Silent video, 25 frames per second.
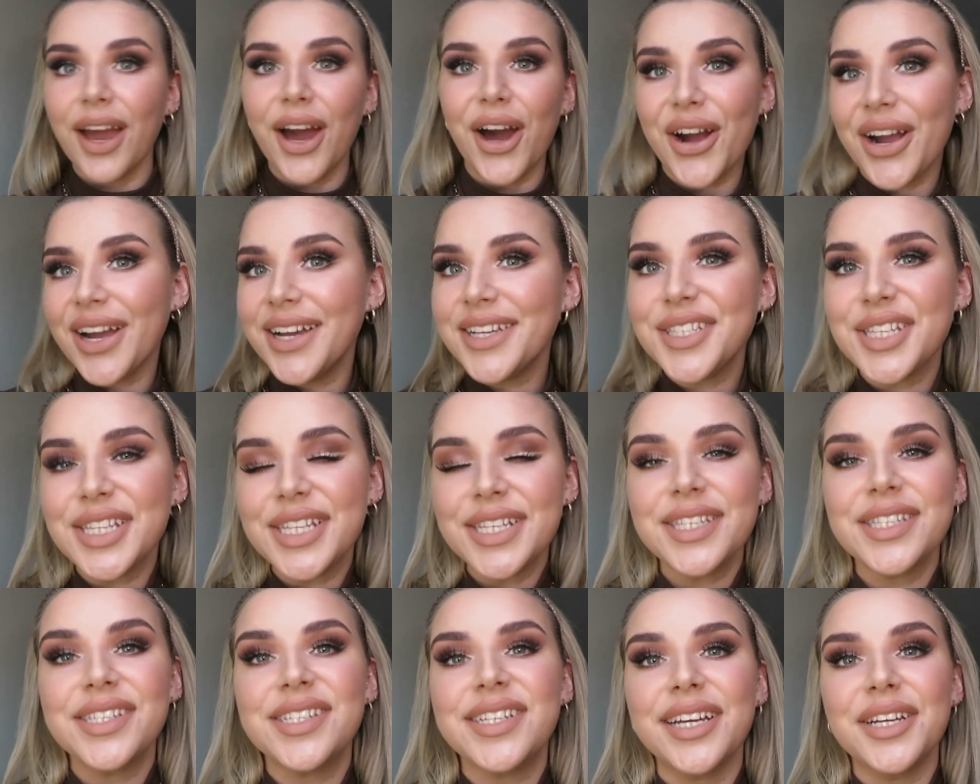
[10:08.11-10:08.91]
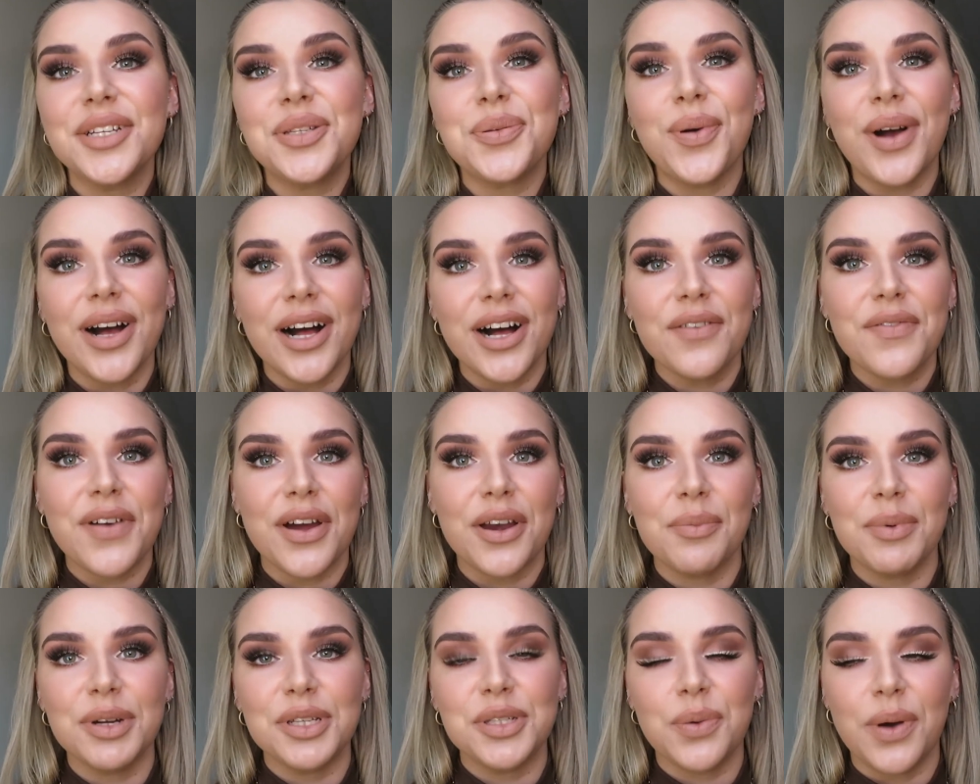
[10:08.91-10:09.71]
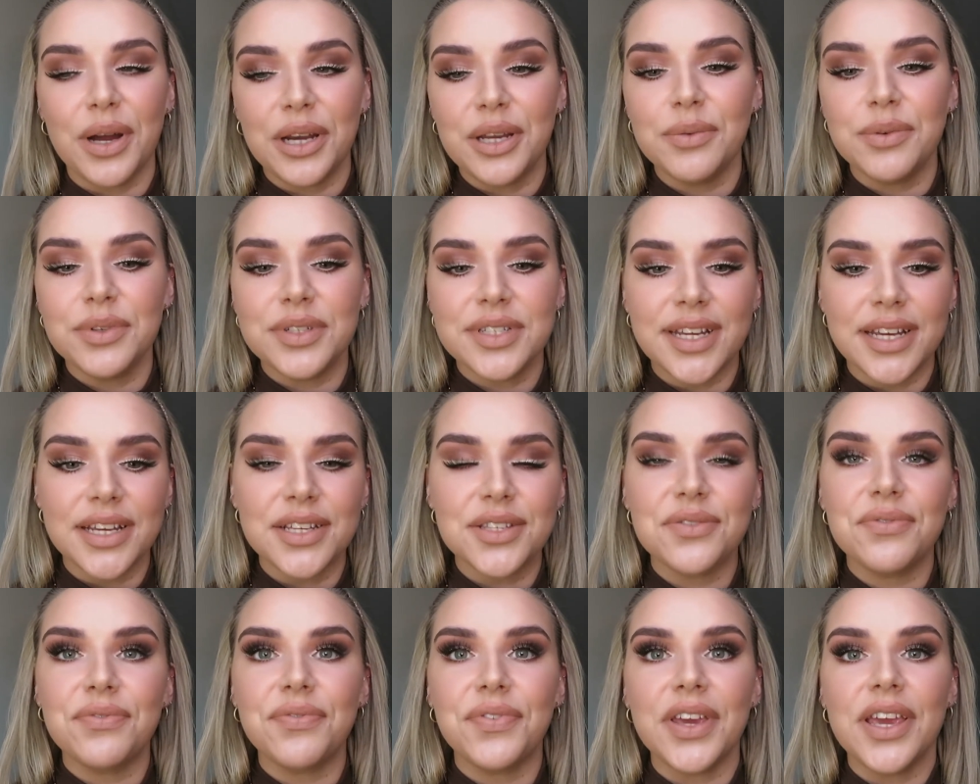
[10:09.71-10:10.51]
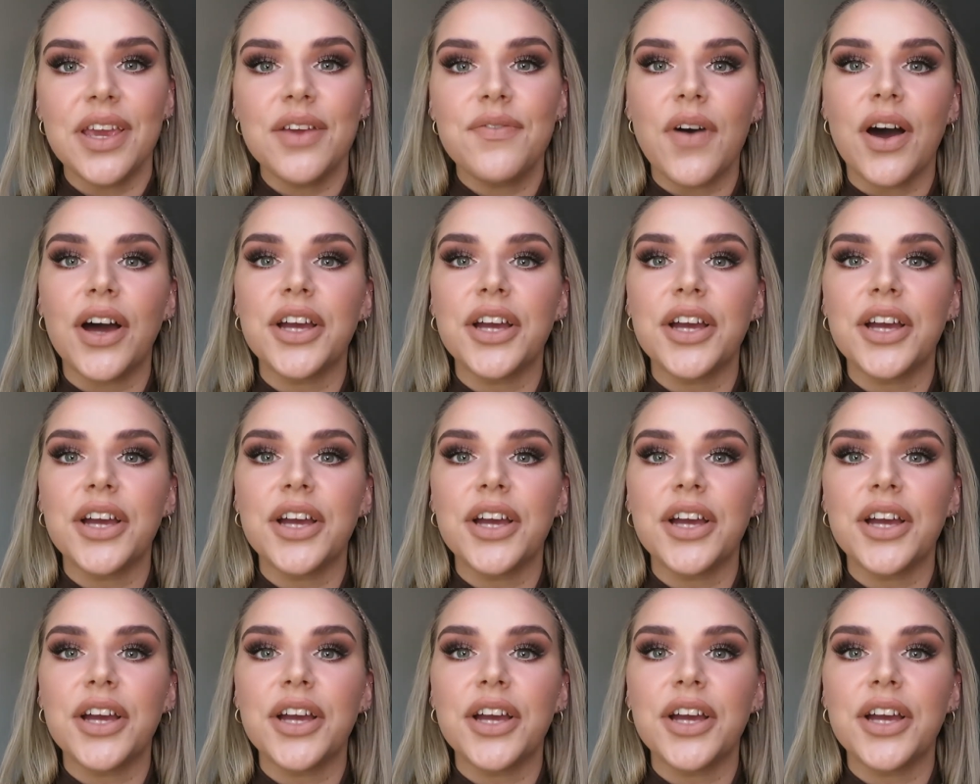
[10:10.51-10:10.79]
Okay, so this is day 12 out of my 21 days of Vieve.